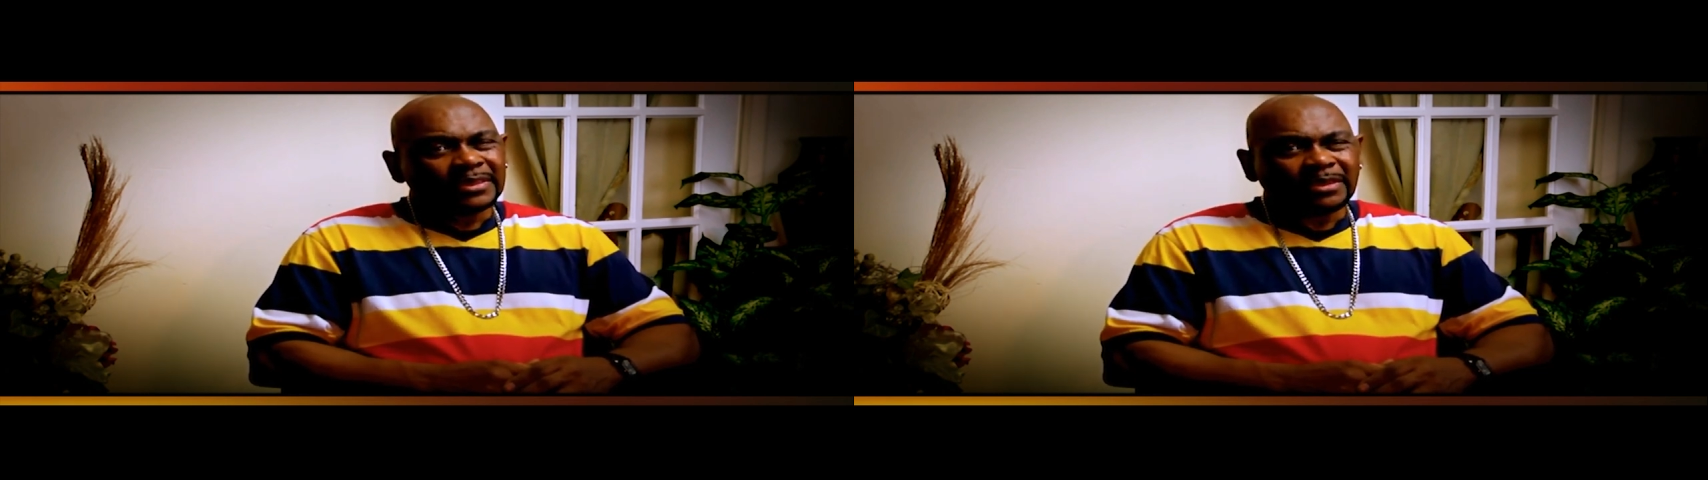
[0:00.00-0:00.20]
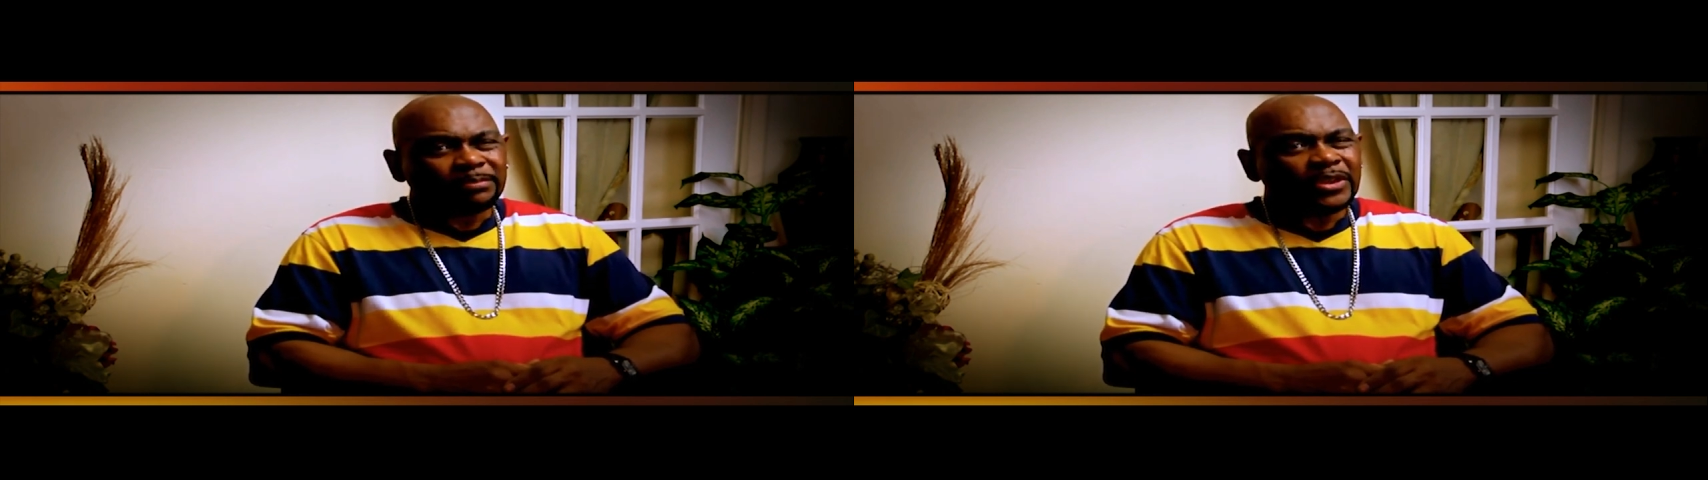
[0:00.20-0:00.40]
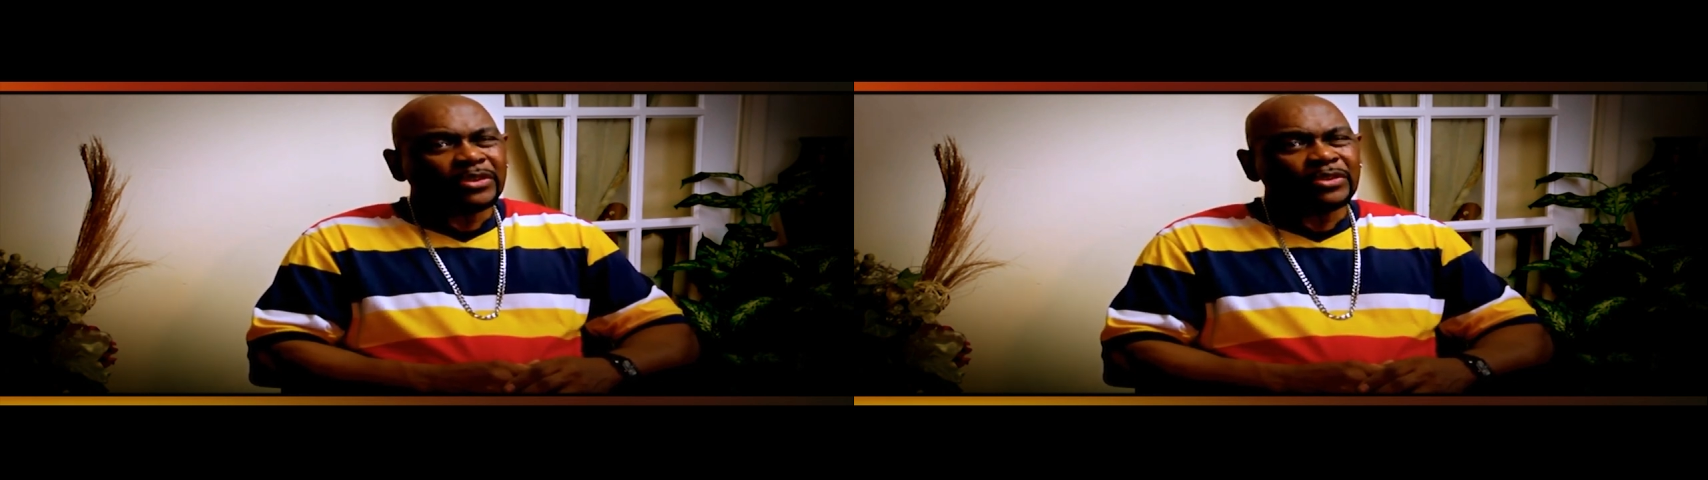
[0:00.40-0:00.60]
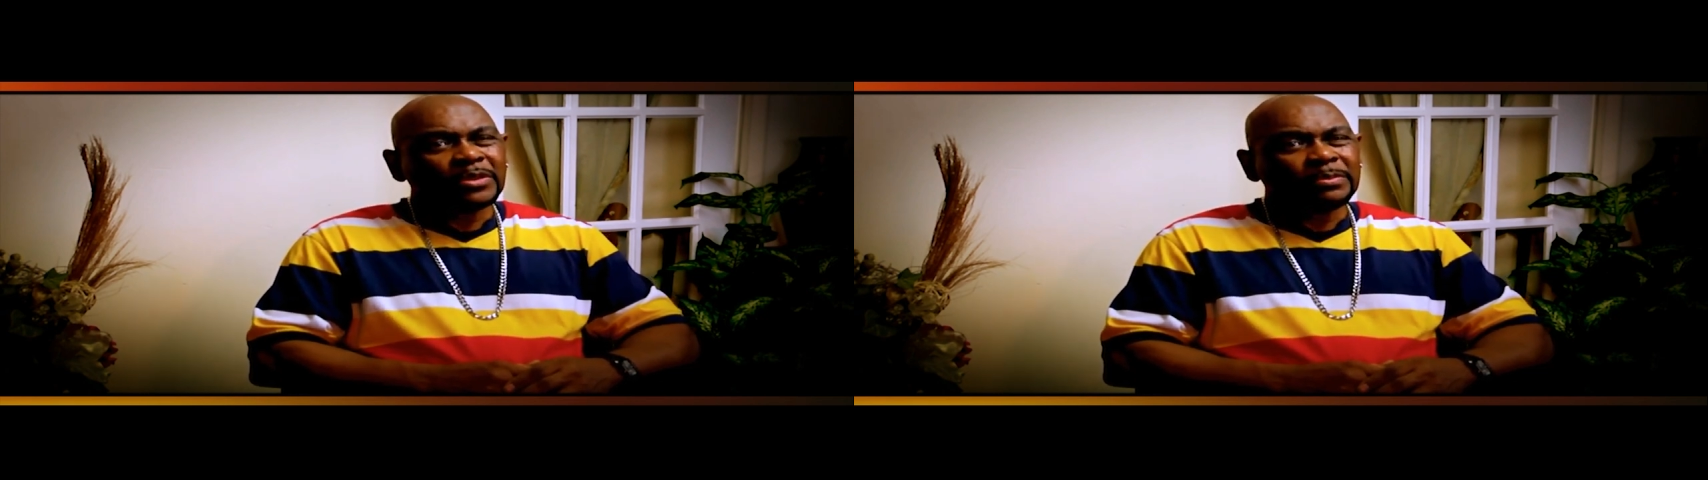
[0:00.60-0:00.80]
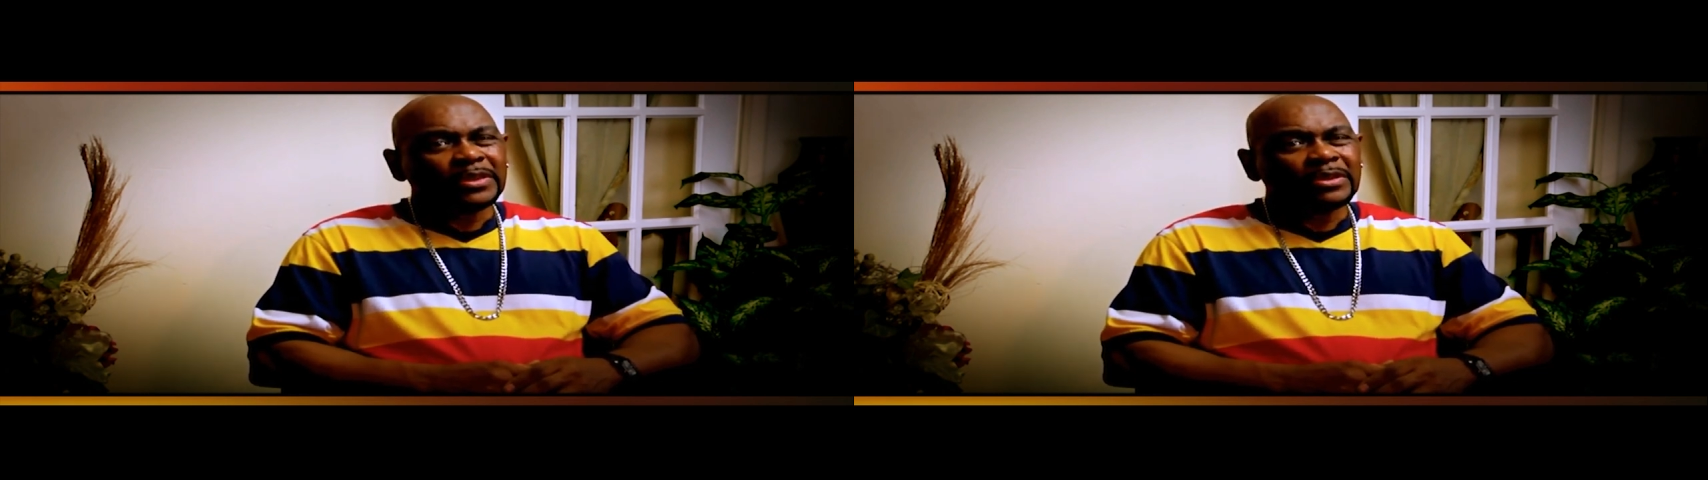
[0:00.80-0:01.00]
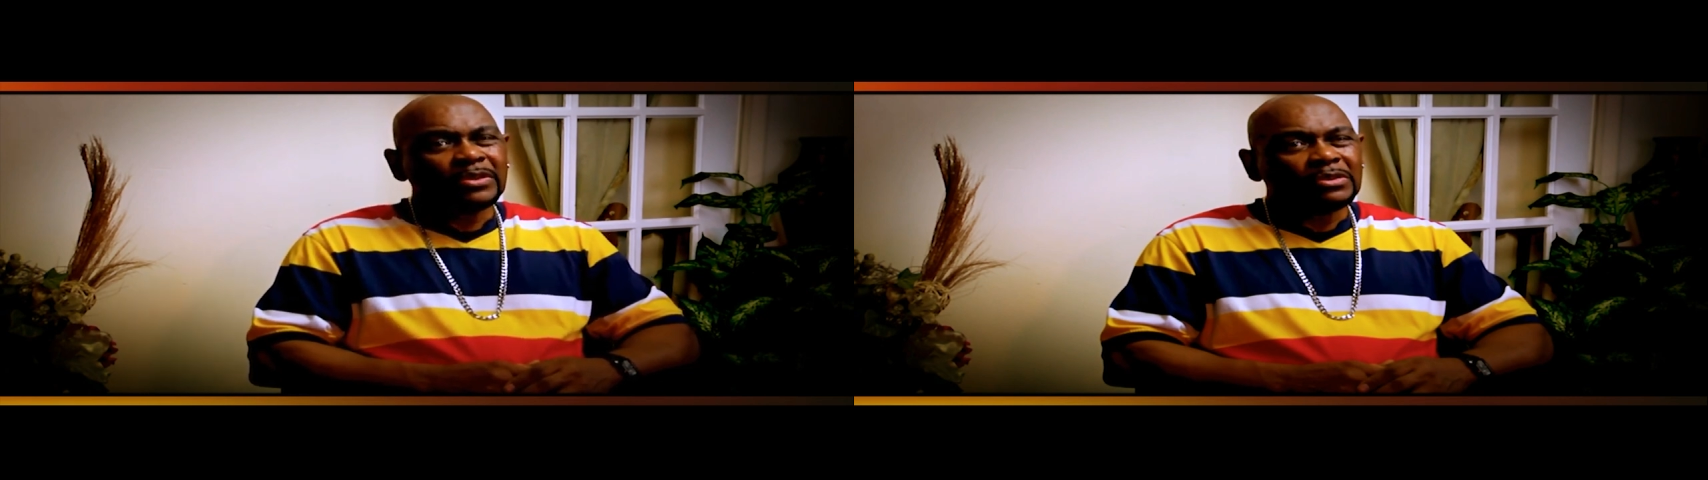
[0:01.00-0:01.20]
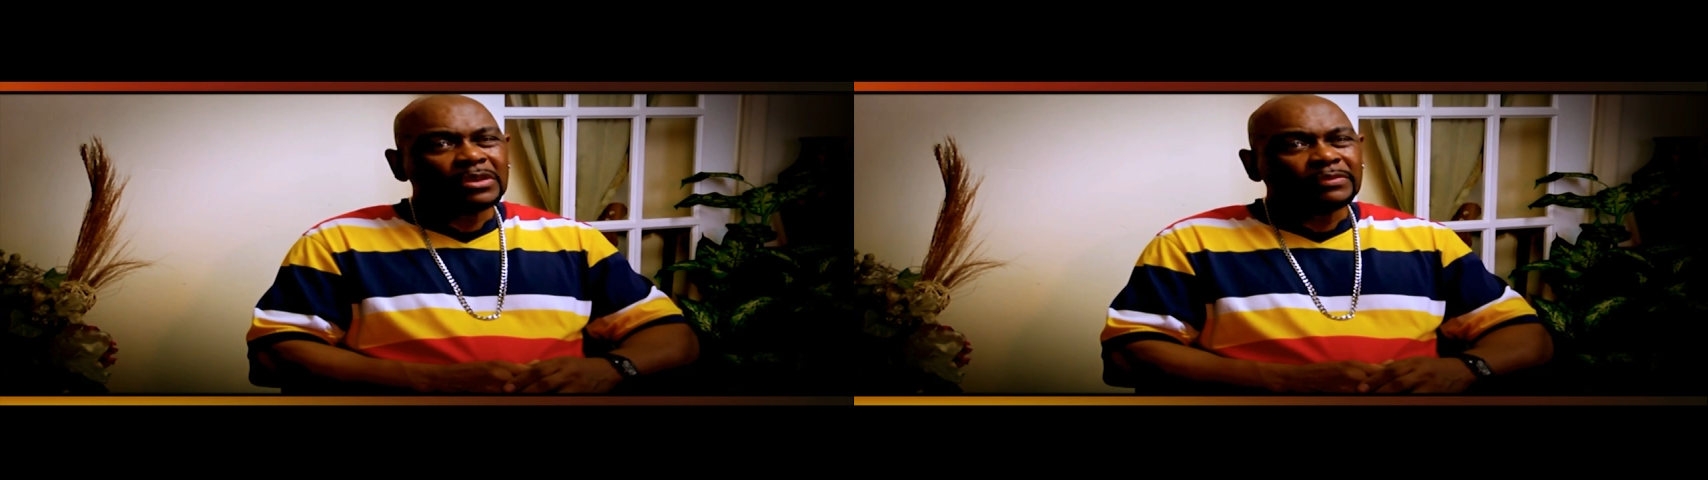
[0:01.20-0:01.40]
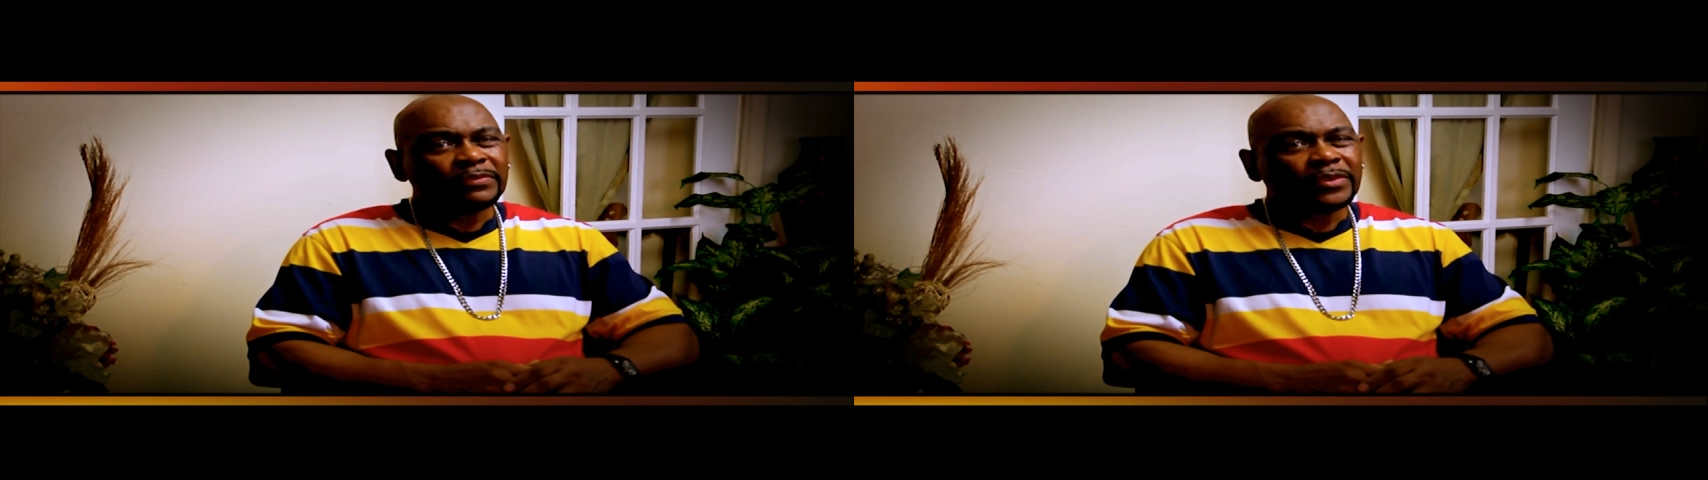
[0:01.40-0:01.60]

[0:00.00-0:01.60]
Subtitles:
it appeared to be going